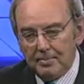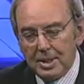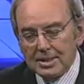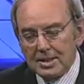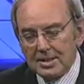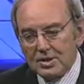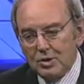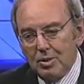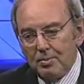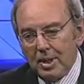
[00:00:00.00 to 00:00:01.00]
President
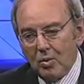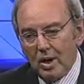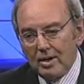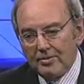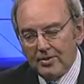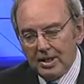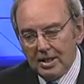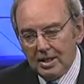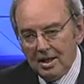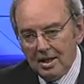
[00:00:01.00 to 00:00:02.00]
Zuma being one of the